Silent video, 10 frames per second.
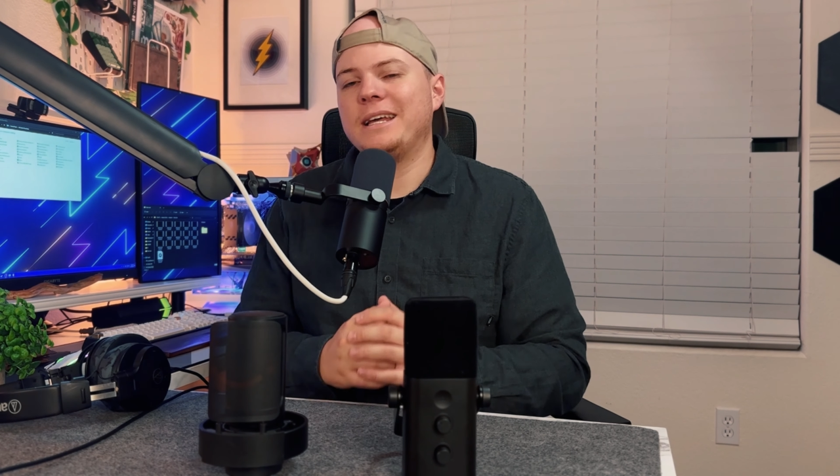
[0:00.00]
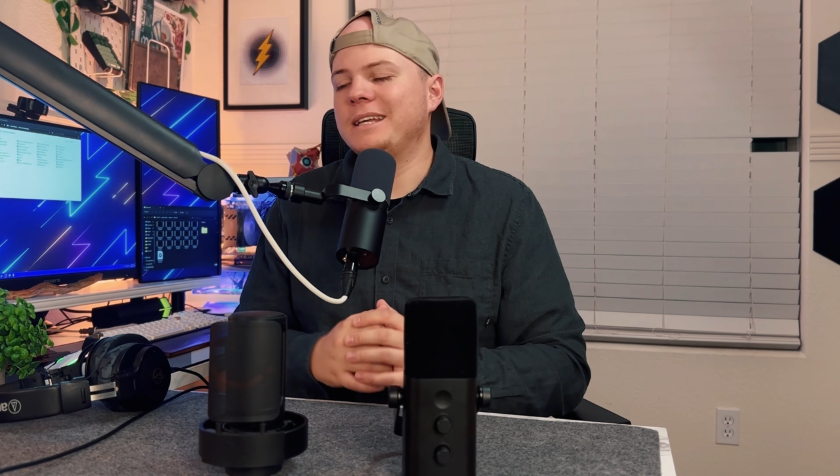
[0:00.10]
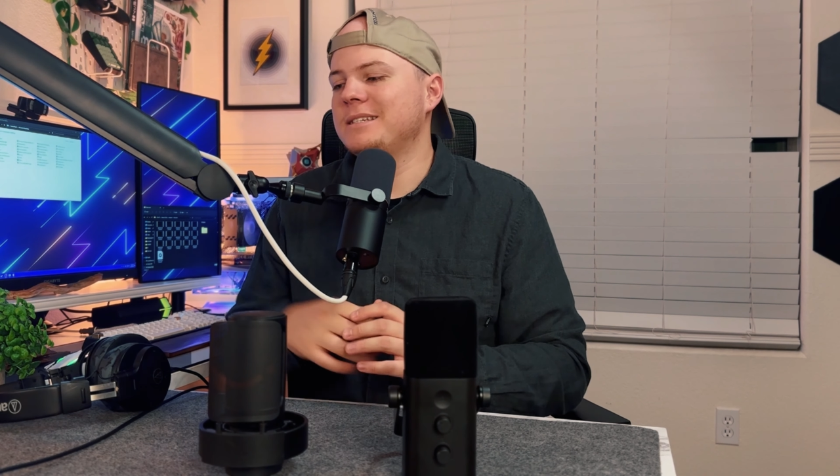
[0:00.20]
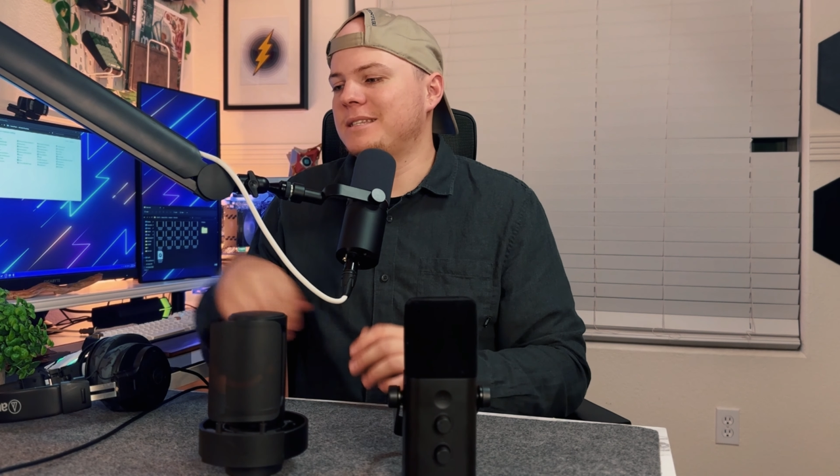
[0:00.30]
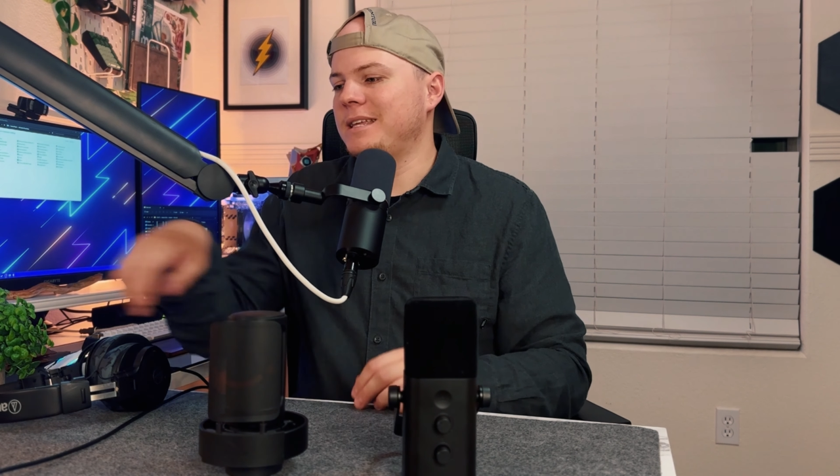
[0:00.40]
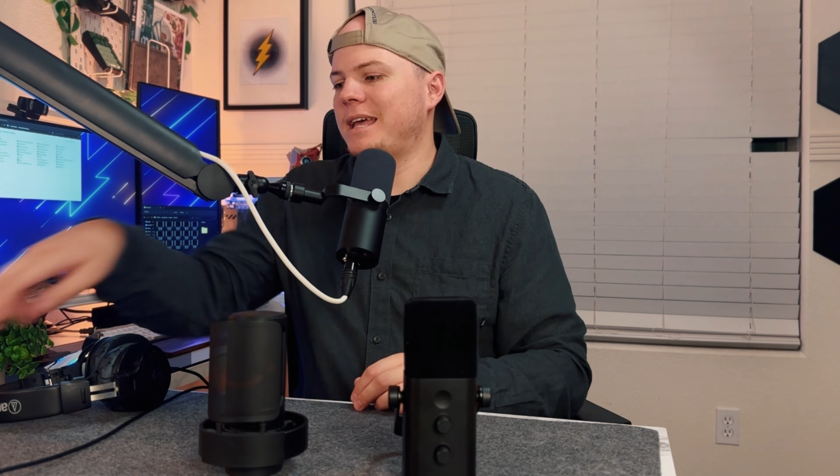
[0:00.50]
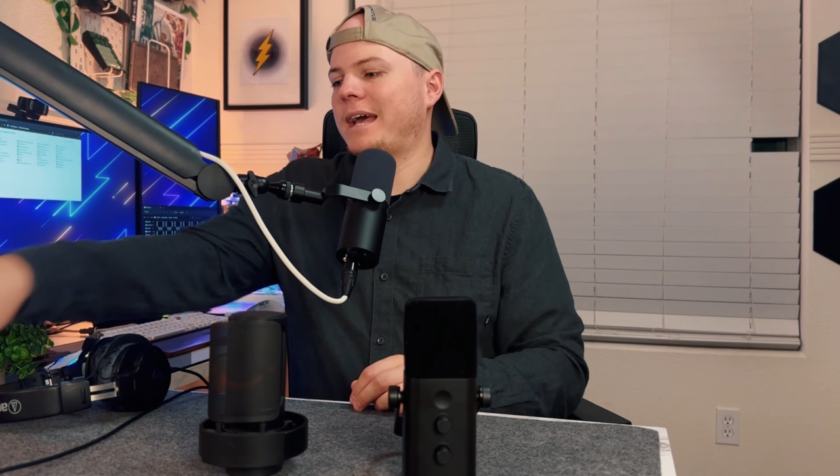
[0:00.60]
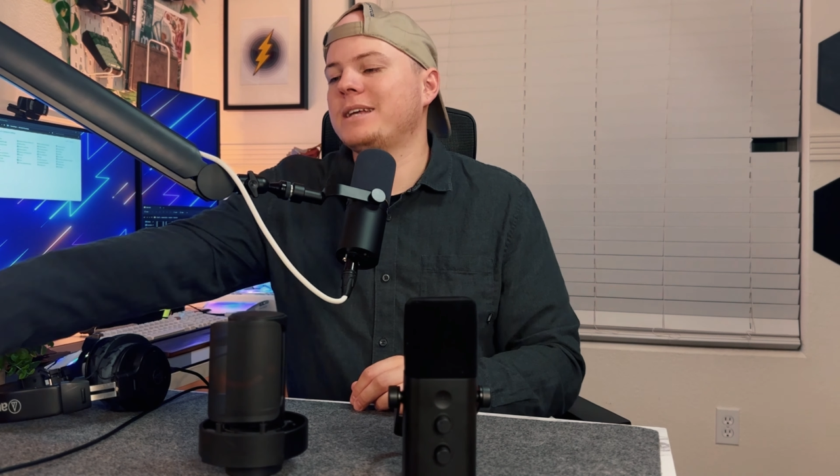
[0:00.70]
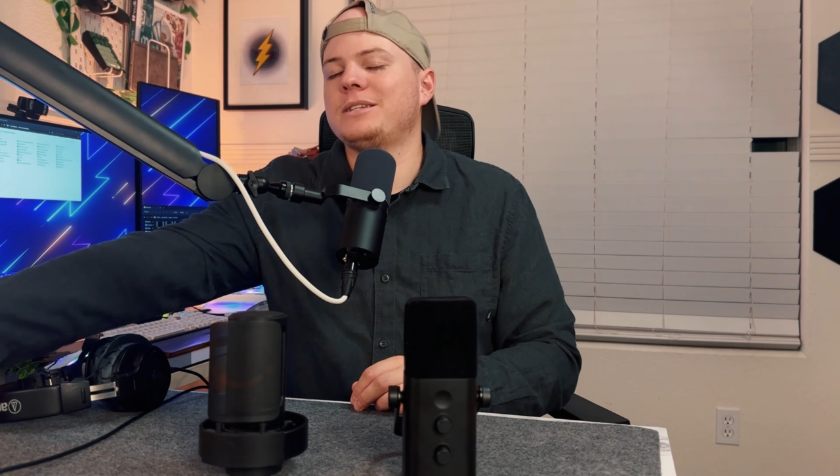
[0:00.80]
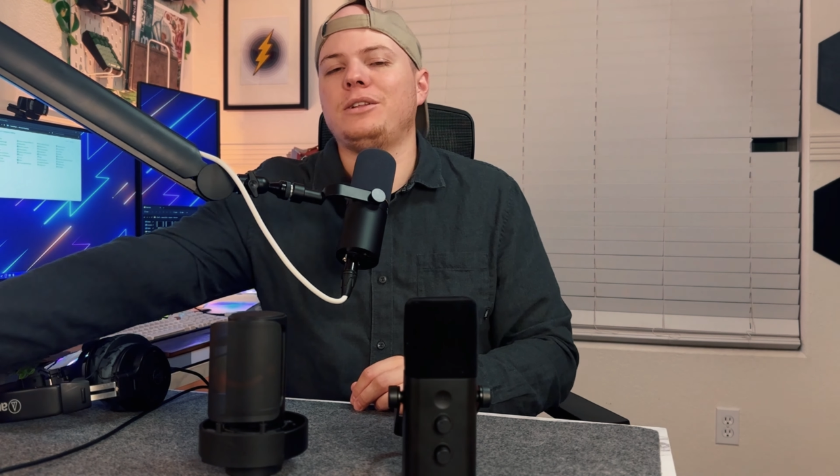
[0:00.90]
is the
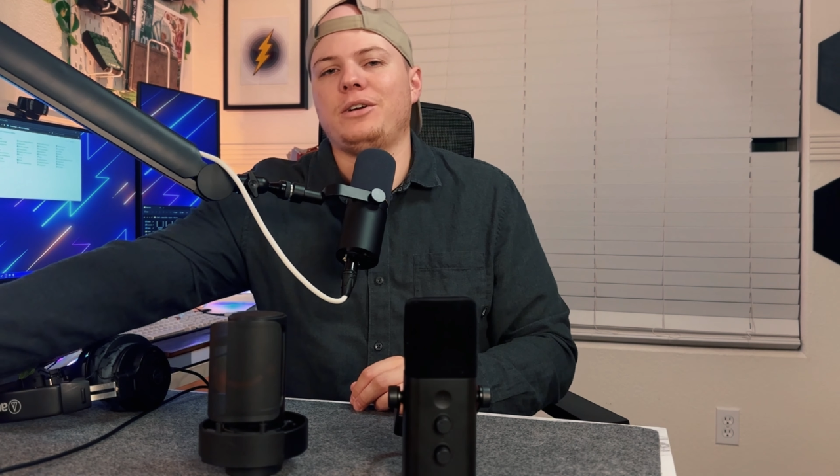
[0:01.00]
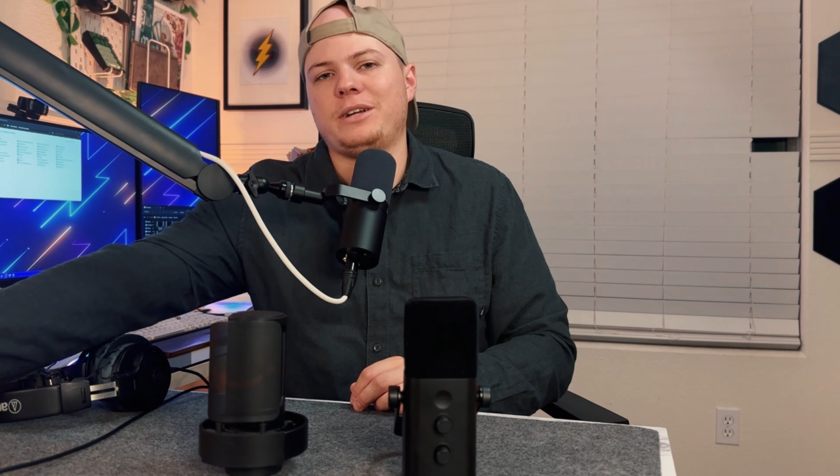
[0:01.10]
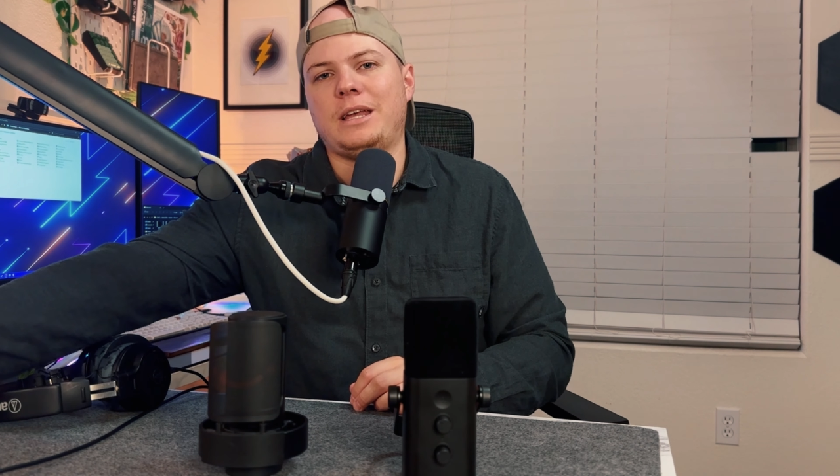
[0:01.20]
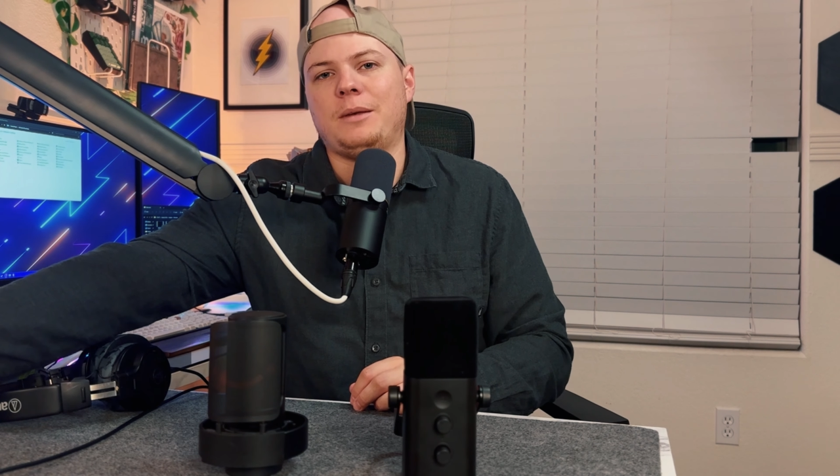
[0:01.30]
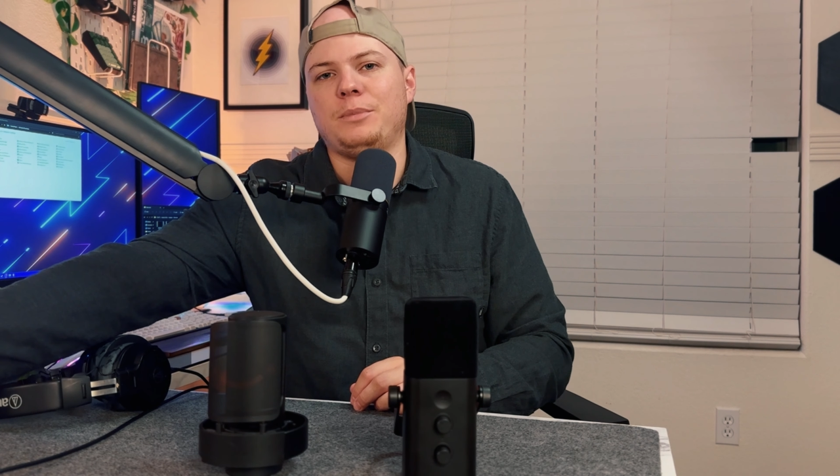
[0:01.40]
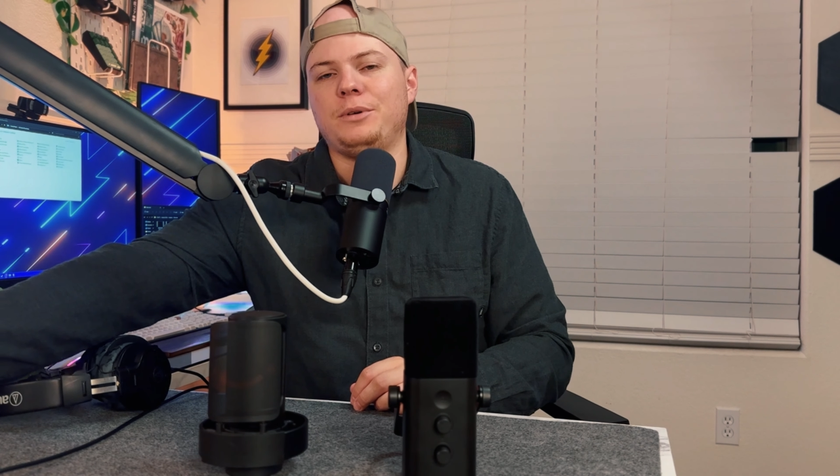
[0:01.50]
XLR cable.